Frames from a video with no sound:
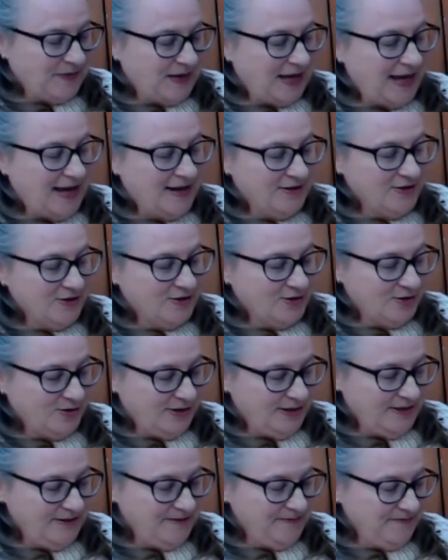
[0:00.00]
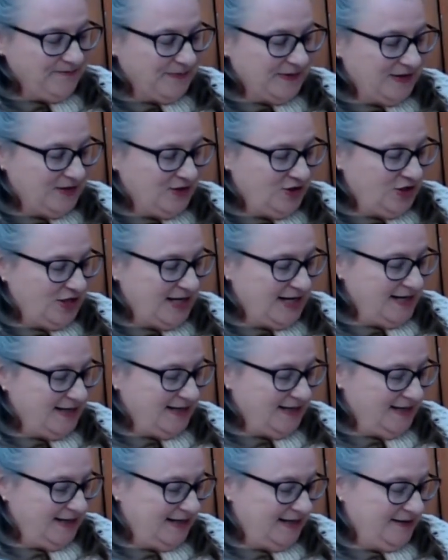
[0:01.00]
outdoor chair
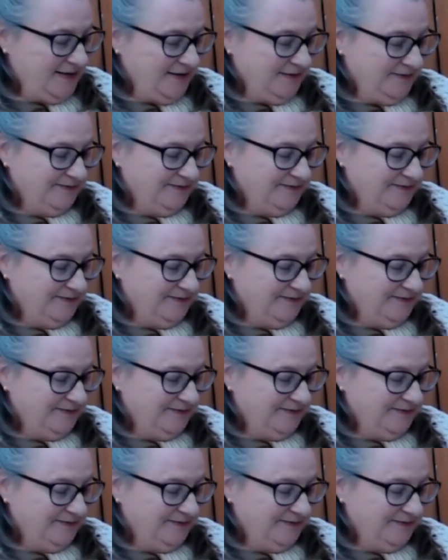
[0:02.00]
here,